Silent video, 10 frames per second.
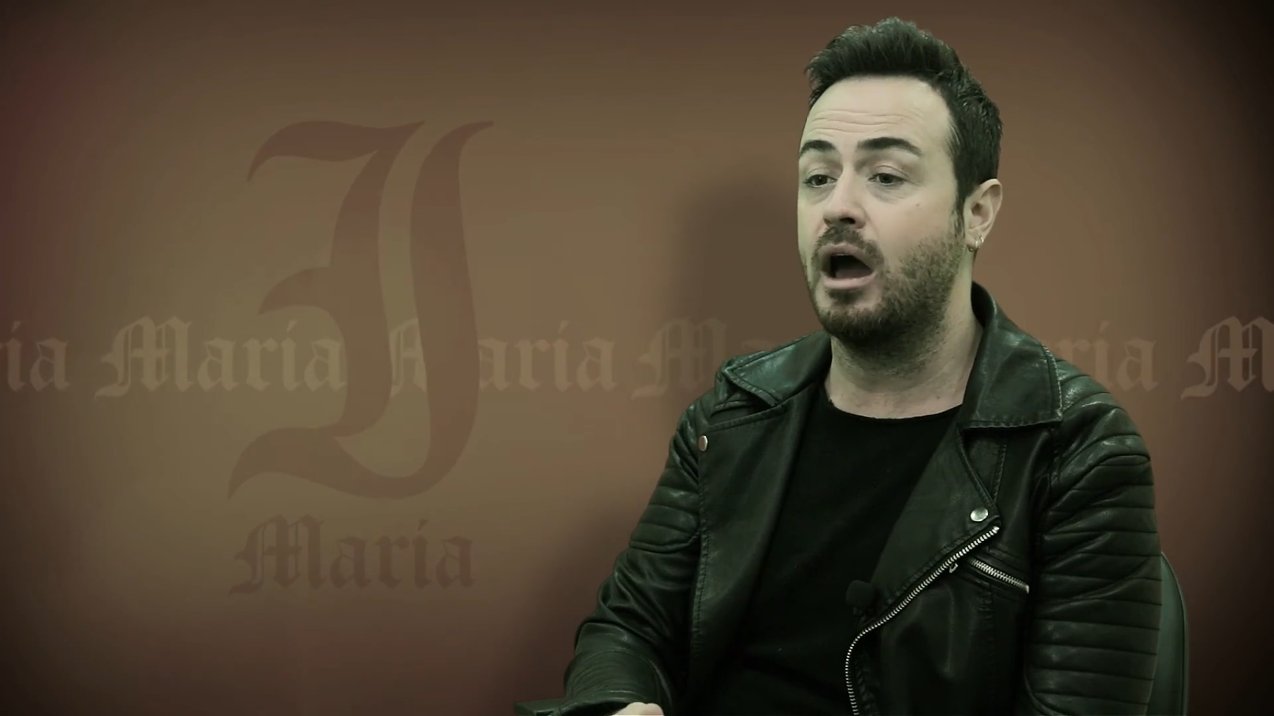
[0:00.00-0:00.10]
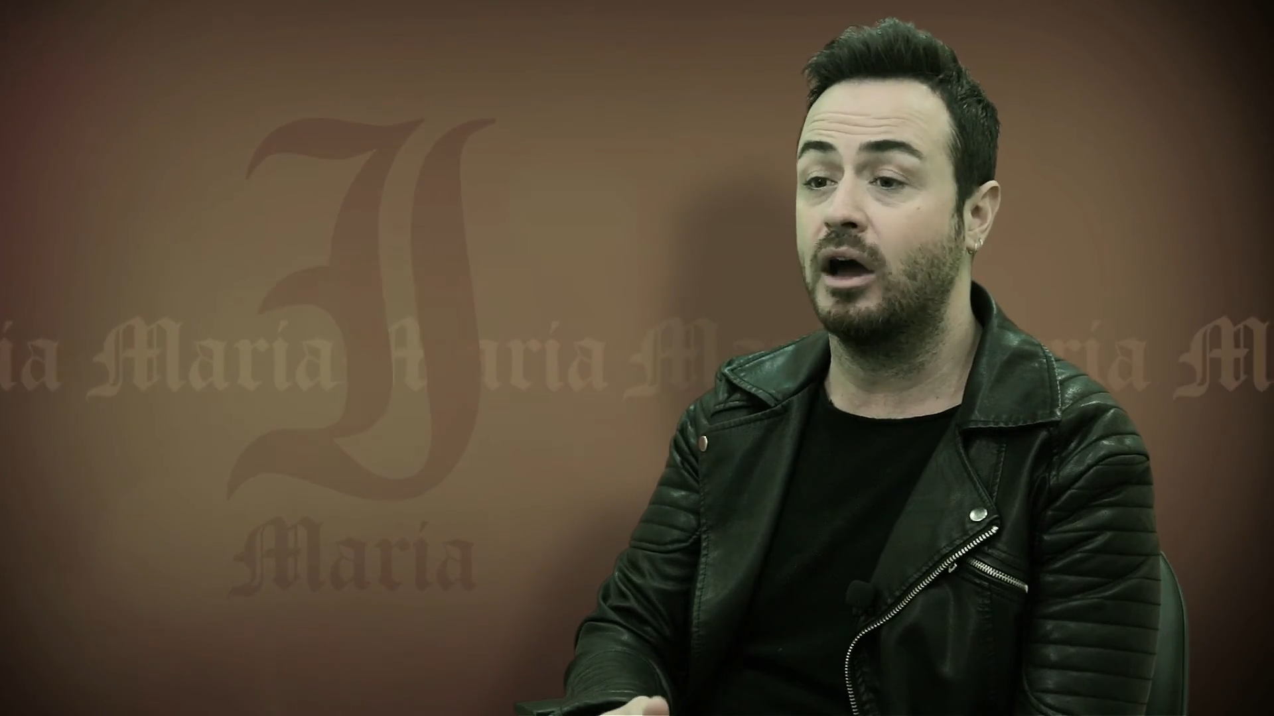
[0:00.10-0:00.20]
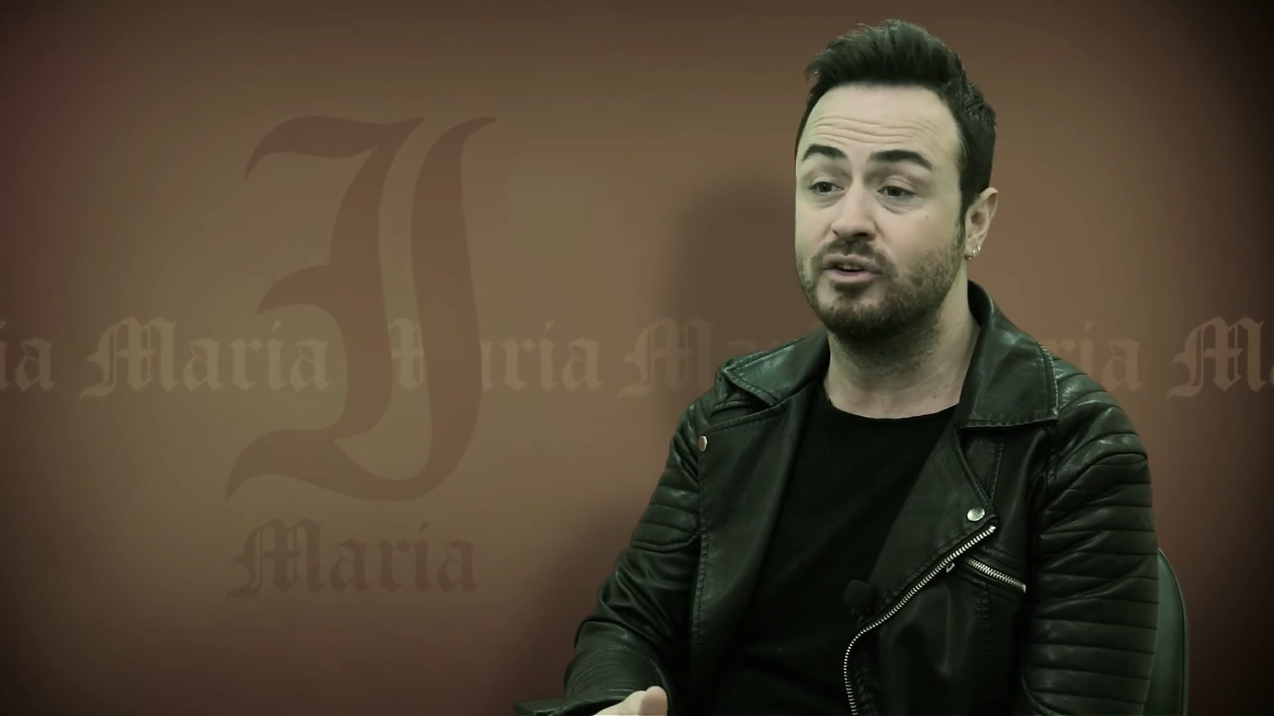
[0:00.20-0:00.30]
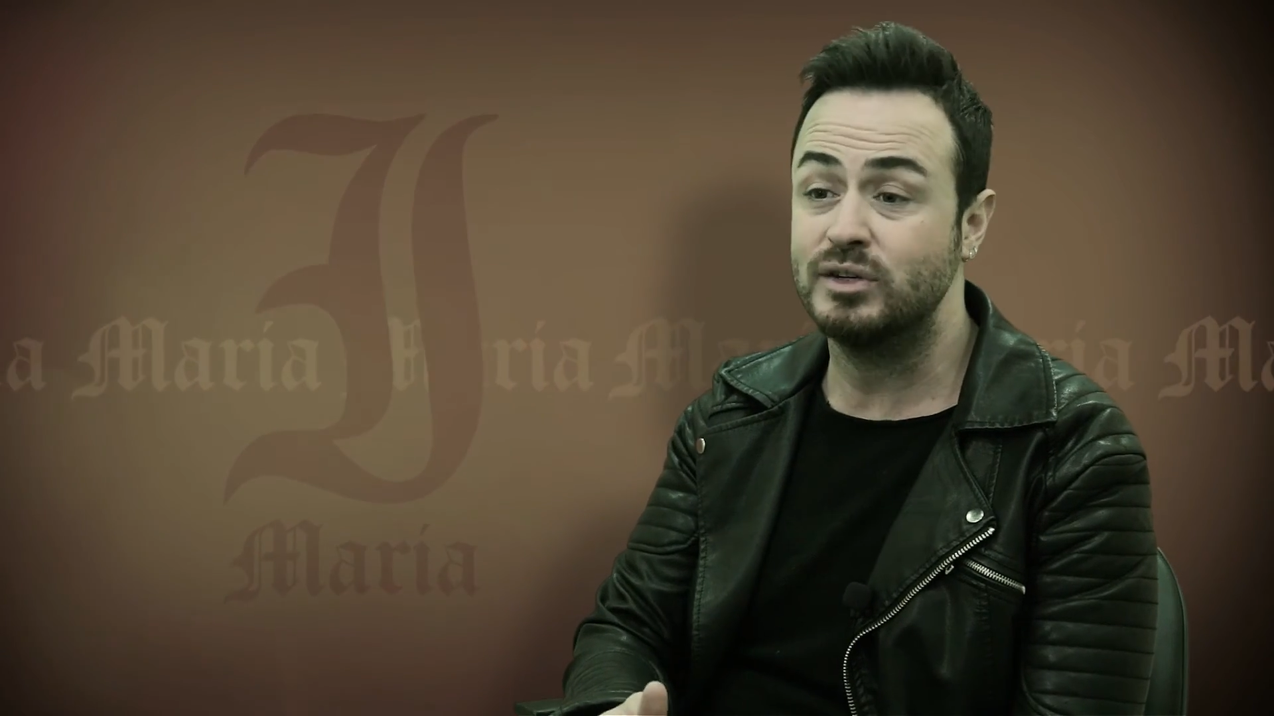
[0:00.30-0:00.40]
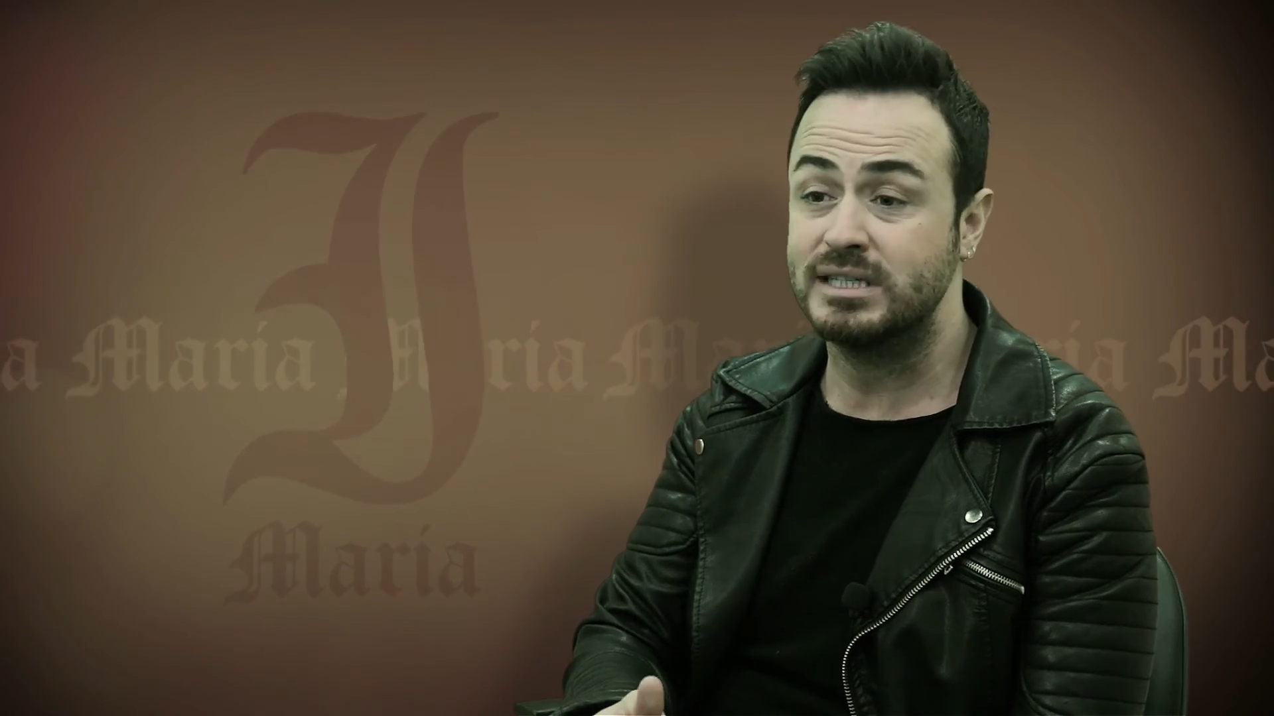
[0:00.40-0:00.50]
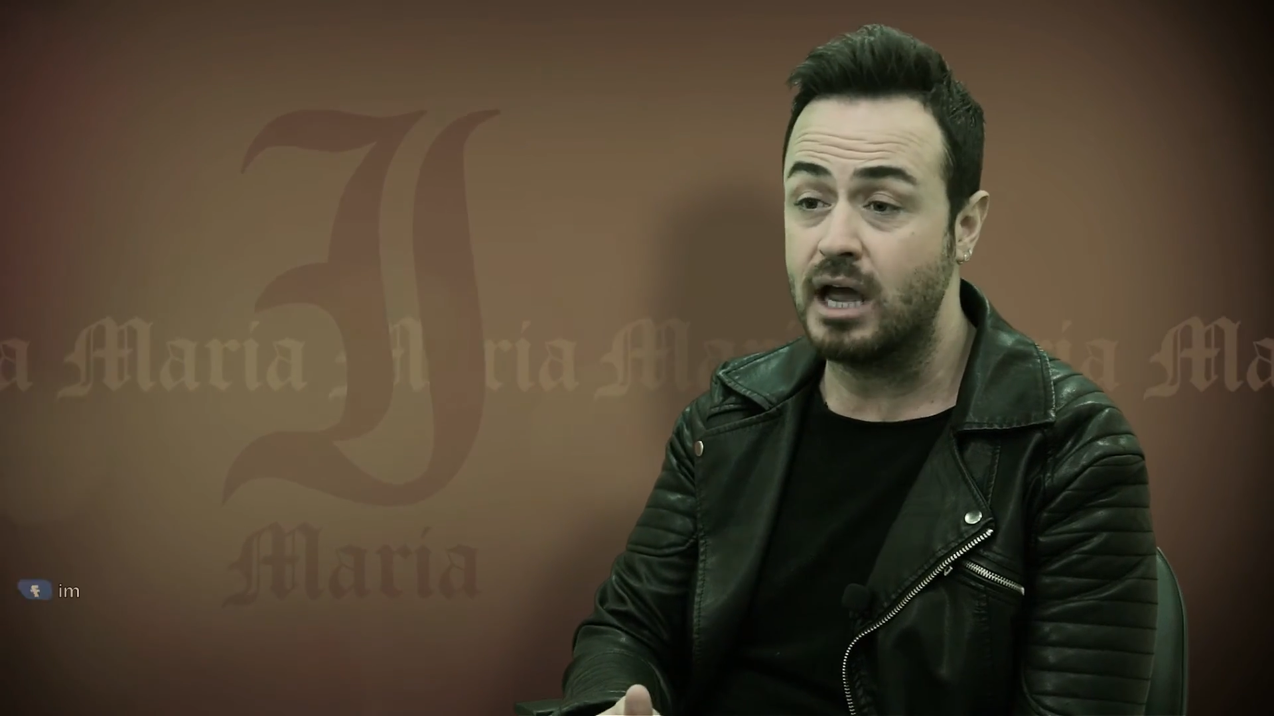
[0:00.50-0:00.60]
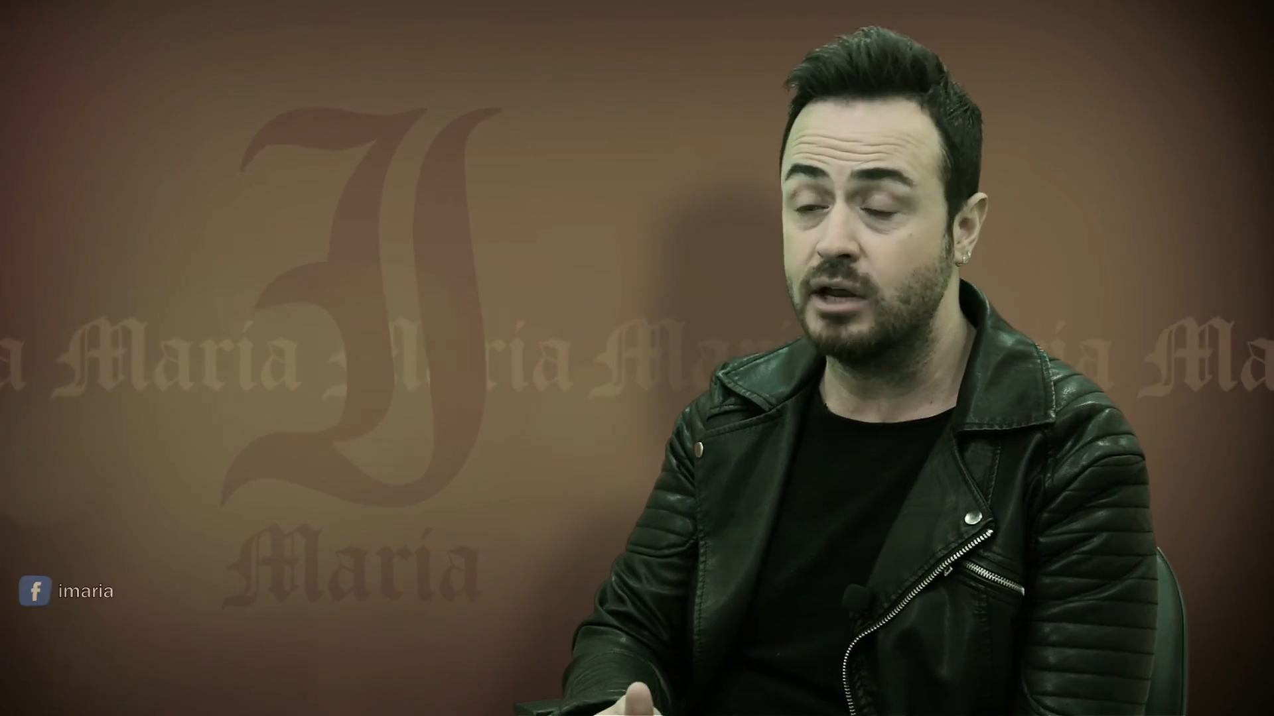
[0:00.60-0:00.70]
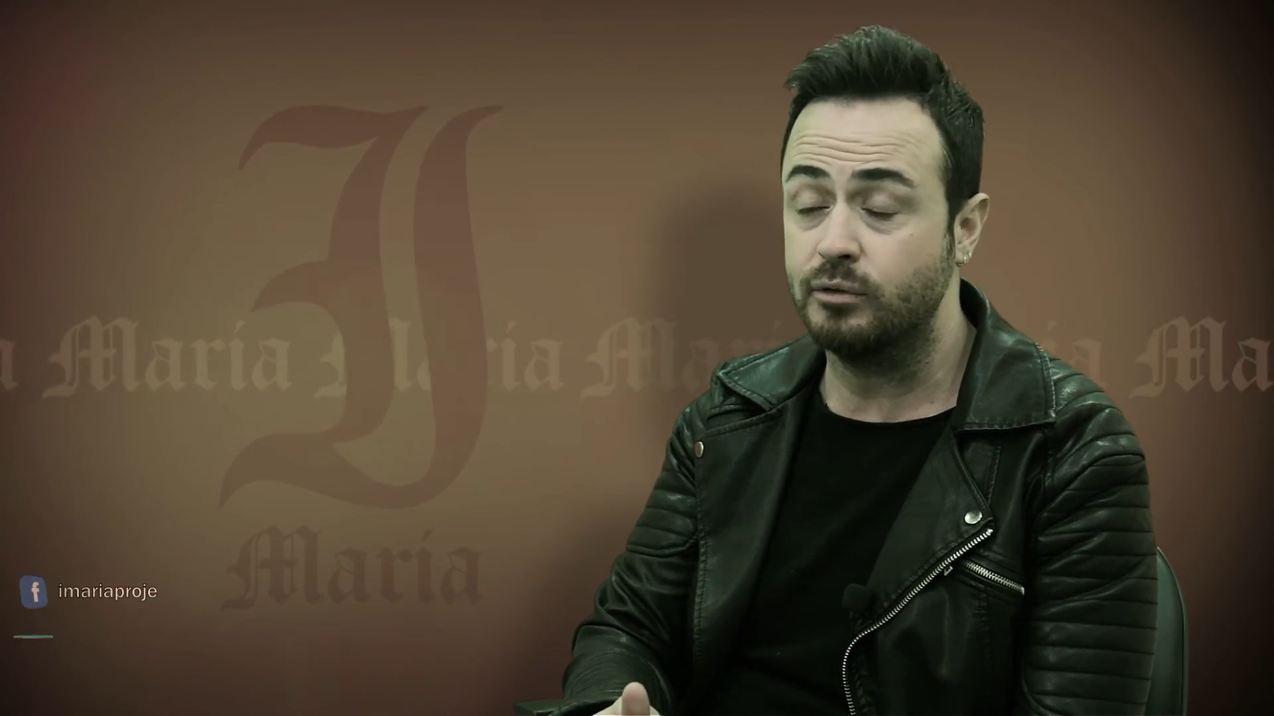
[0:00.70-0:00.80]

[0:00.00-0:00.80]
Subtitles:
other side